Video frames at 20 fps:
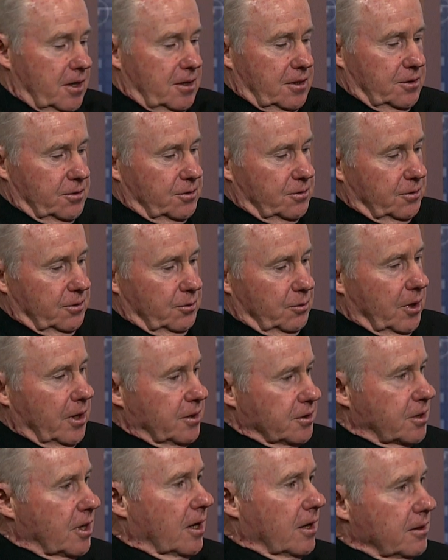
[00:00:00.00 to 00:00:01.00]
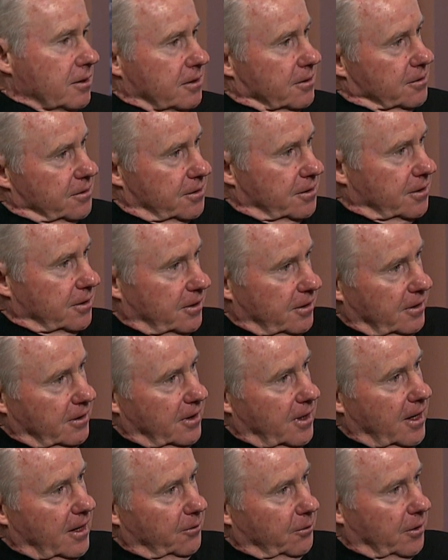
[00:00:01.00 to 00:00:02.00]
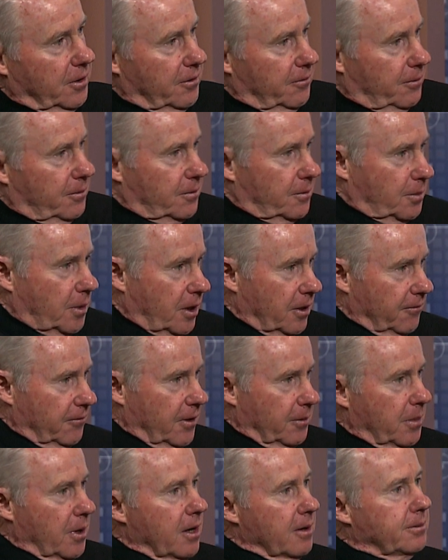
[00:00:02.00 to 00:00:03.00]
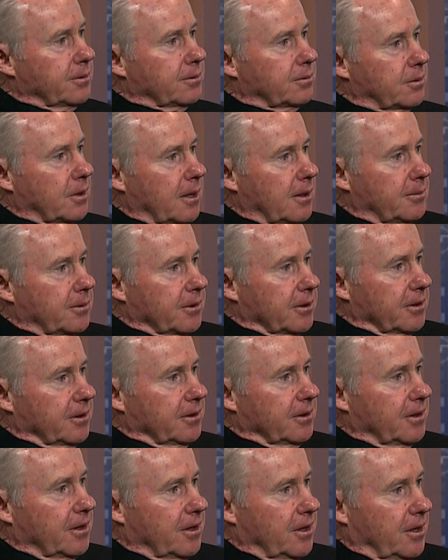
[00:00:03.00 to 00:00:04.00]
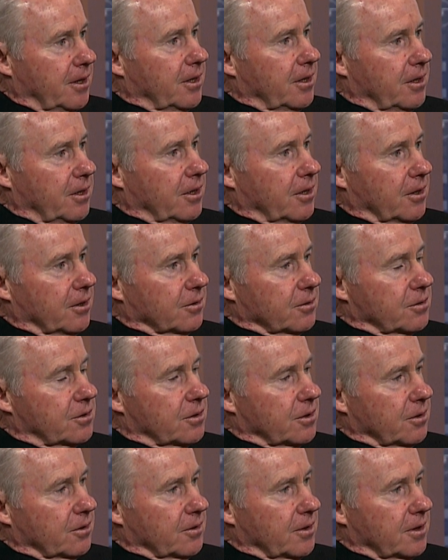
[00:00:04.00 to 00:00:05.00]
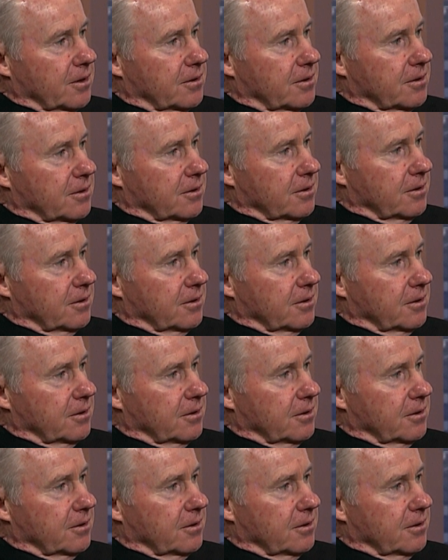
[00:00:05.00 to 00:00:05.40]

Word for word: he's doing raised gardens on uh, uh, one of, part of our property. You know, so that's uh,